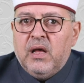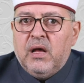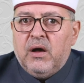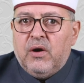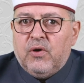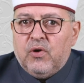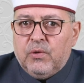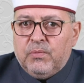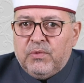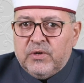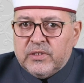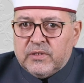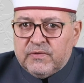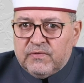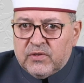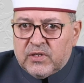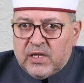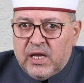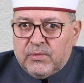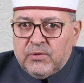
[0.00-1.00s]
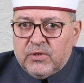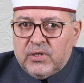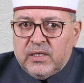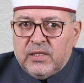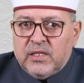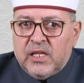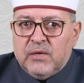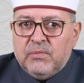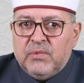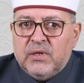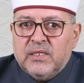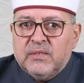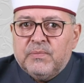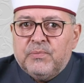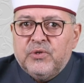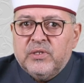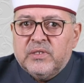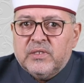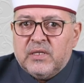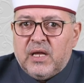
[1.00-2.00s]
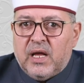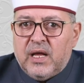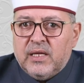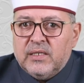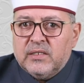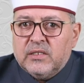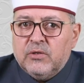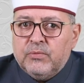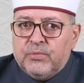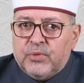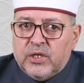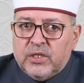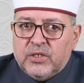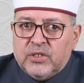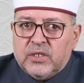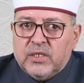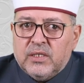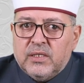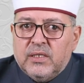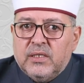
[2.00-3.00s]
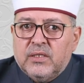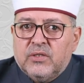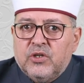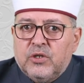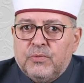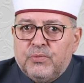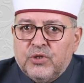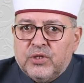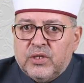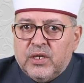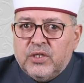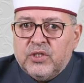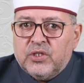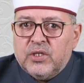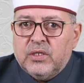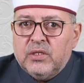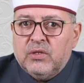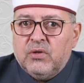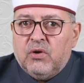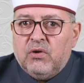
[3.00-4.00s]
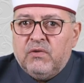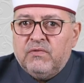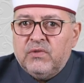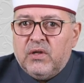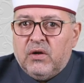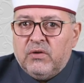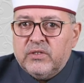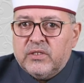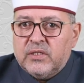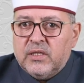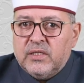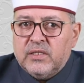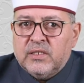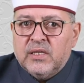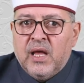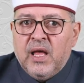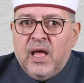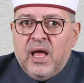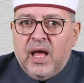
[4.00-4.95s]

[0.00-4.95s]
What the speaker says: A robust vocabulary enables precise comprehension, interpretation of nonsense,